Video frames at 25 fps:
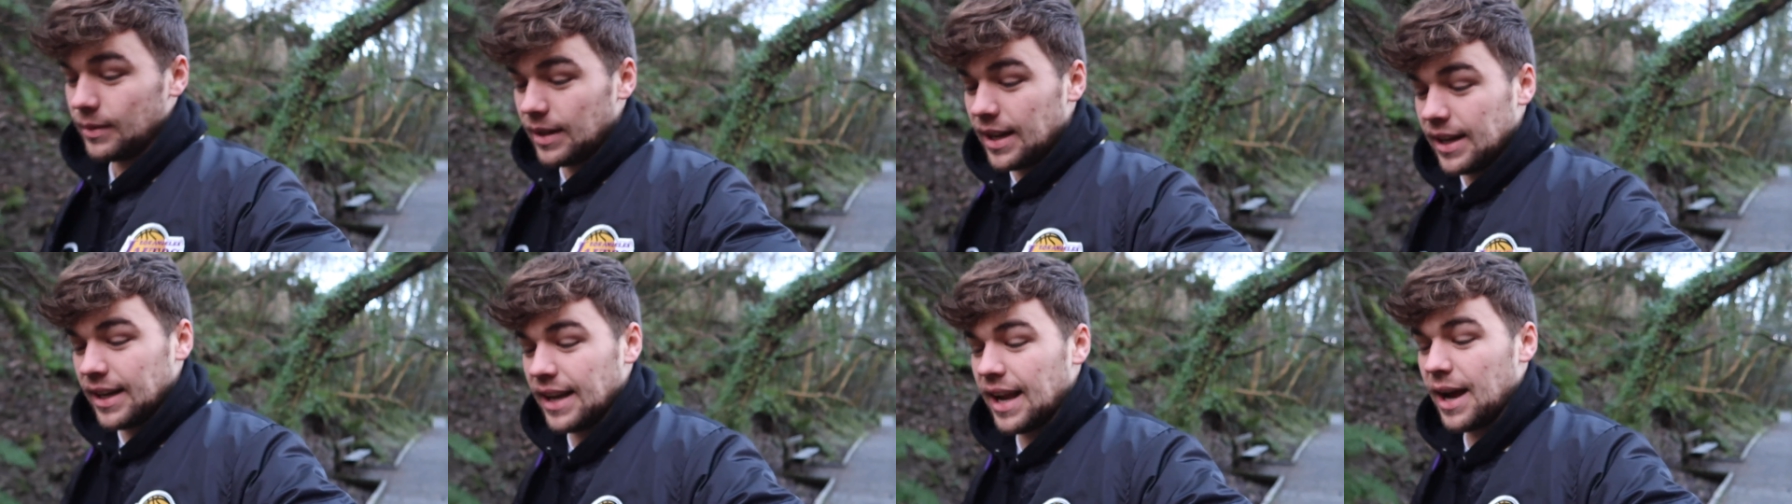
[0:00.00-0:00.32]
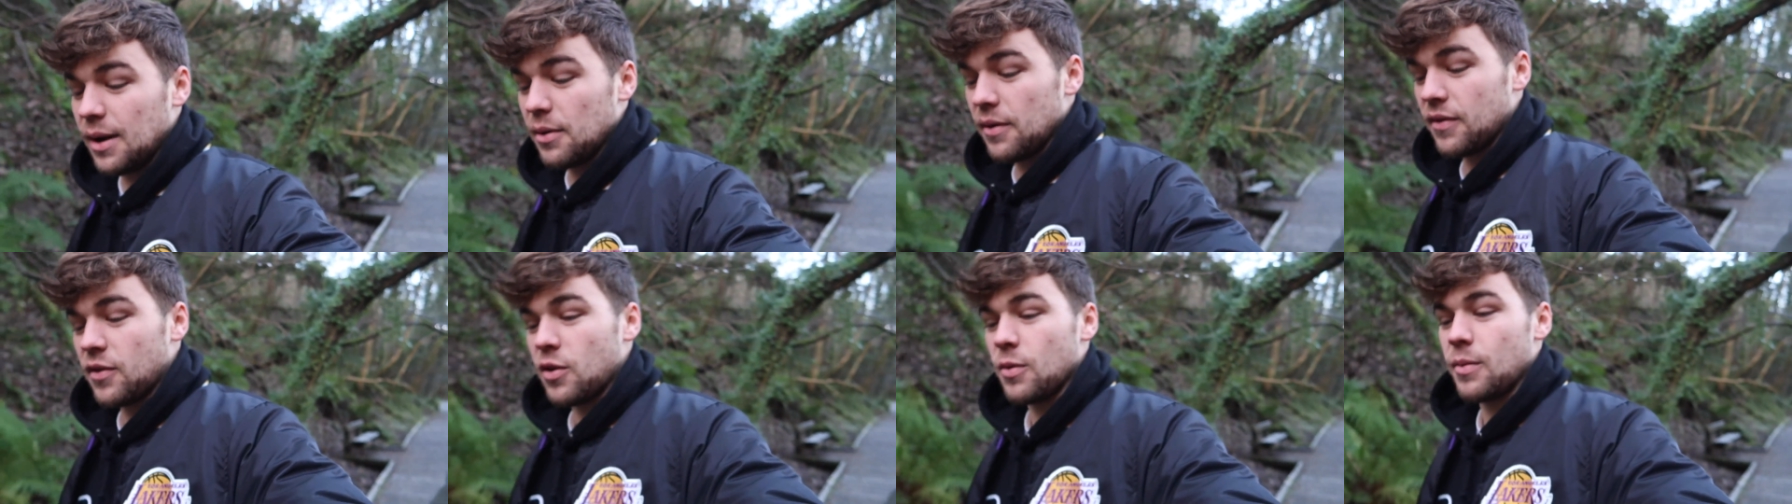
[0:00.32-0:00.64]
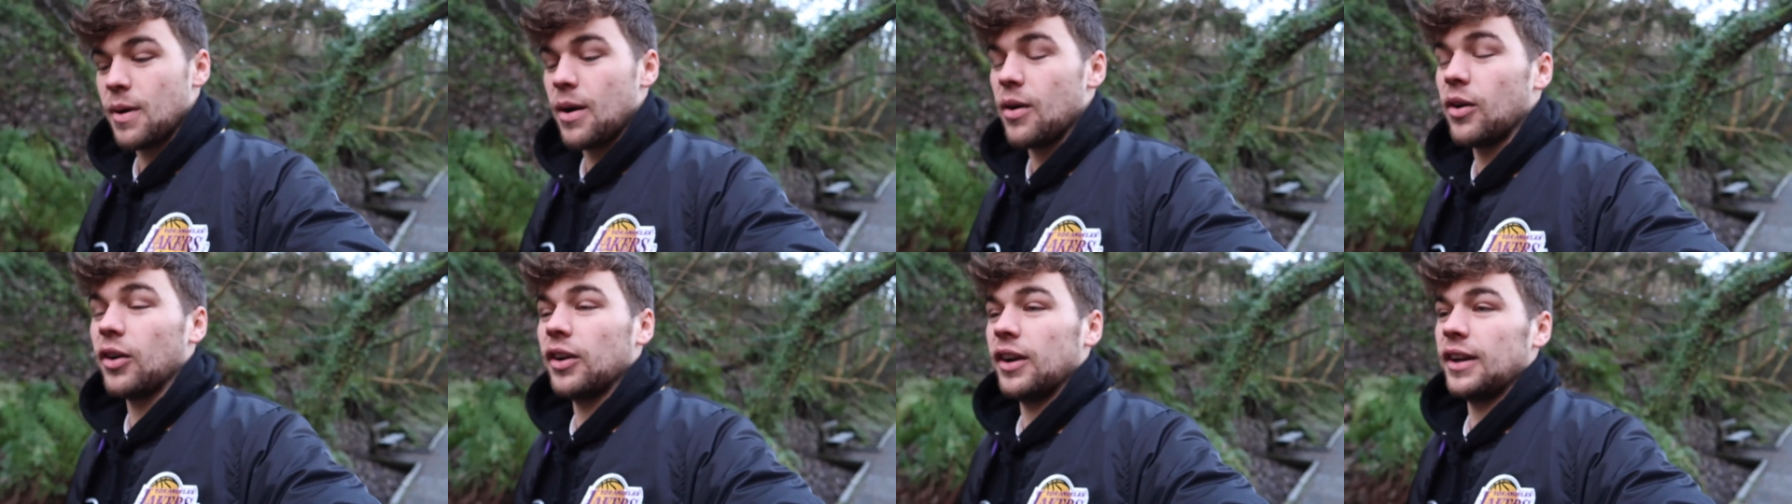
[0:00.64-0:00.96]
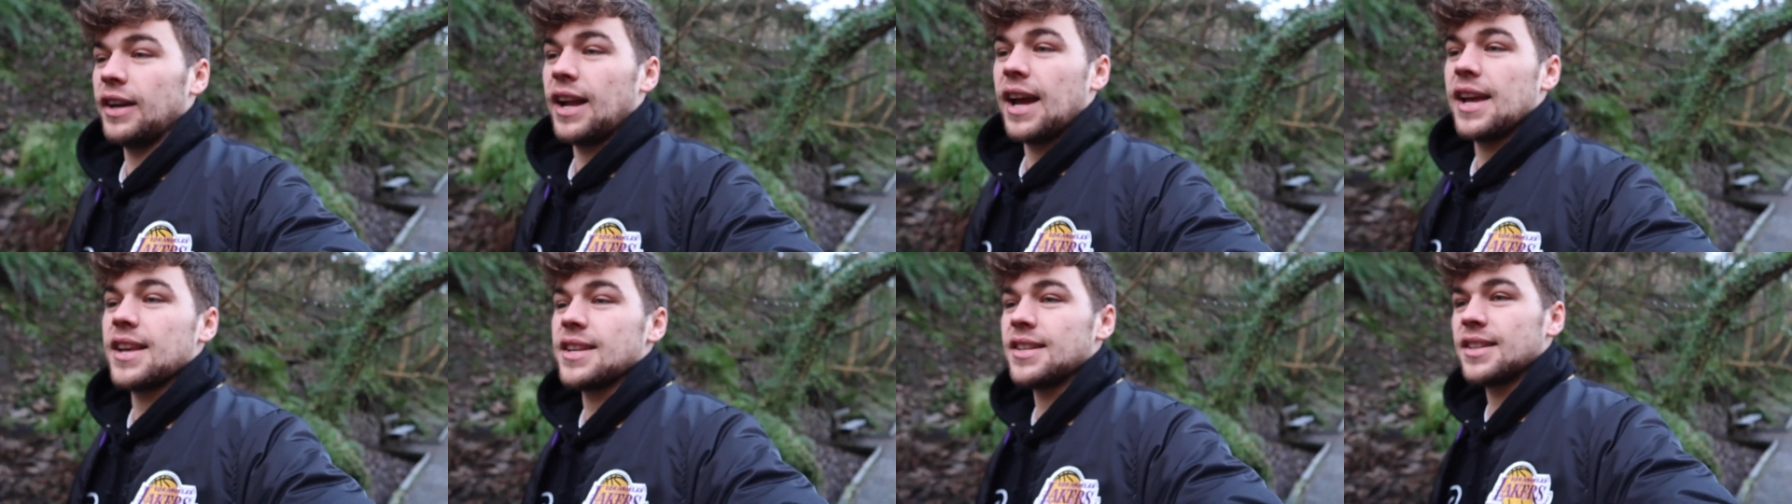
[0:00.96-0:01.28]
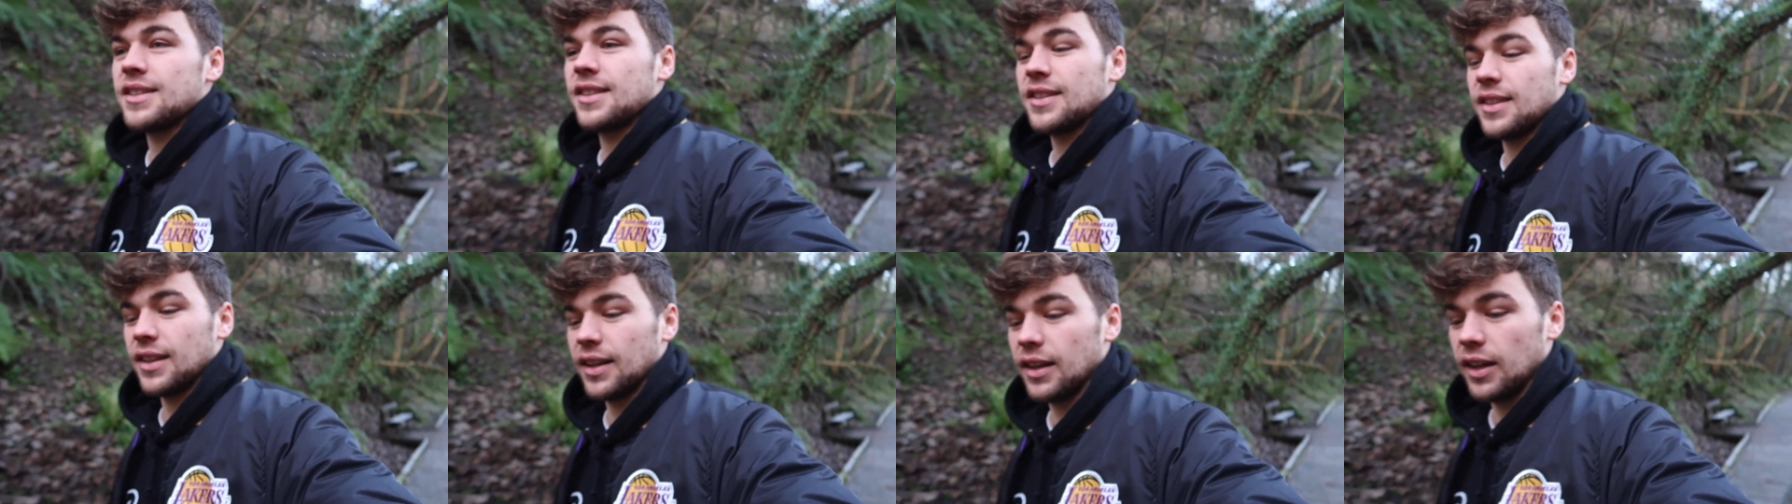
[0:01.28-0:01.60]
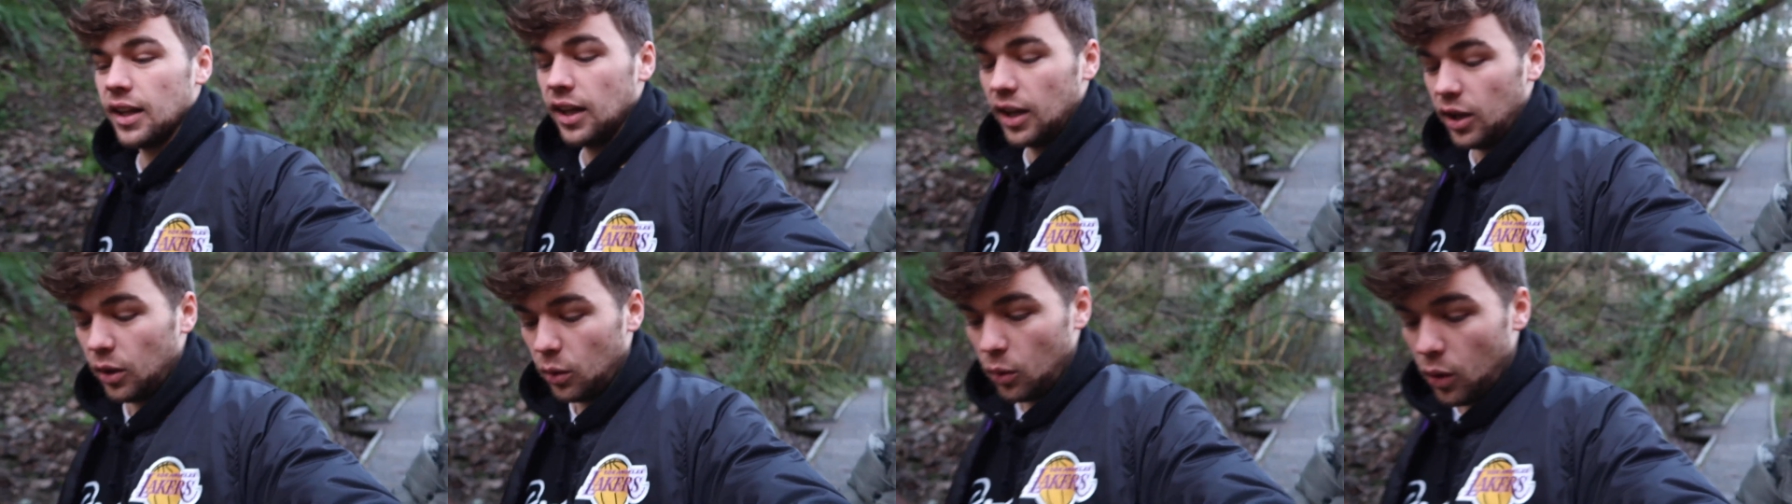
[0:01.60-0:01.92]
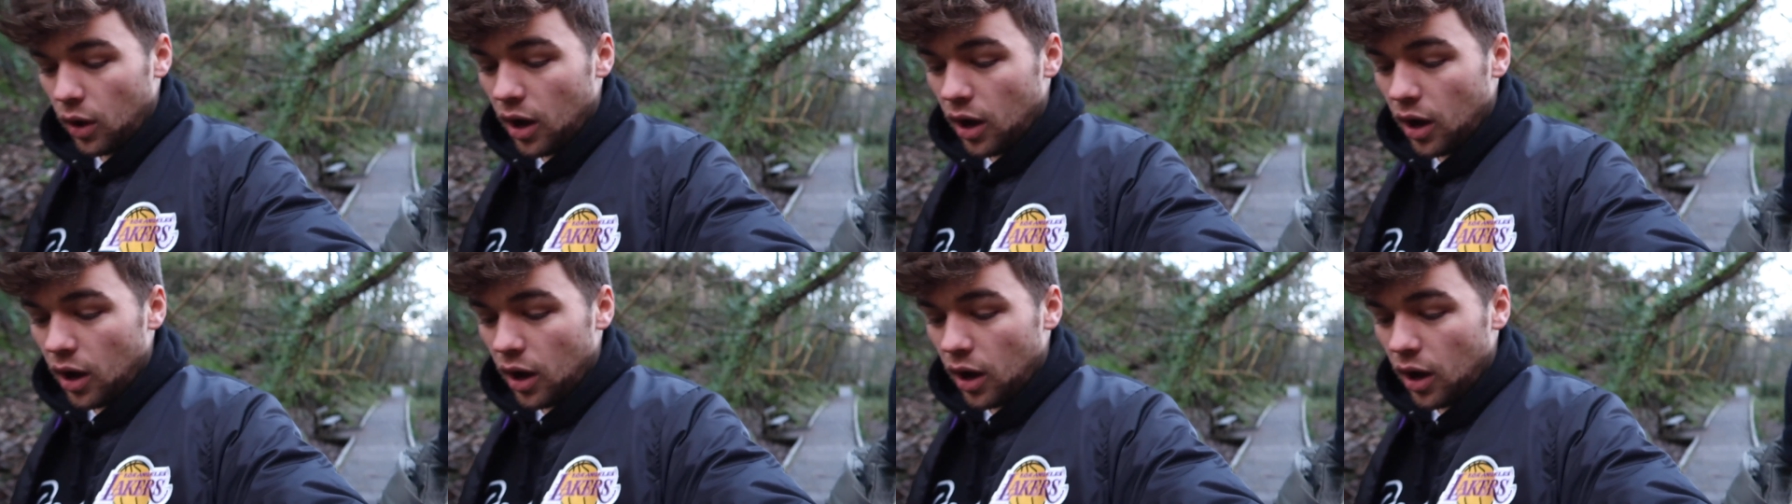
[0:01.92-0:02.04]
and now we've come out on a nice little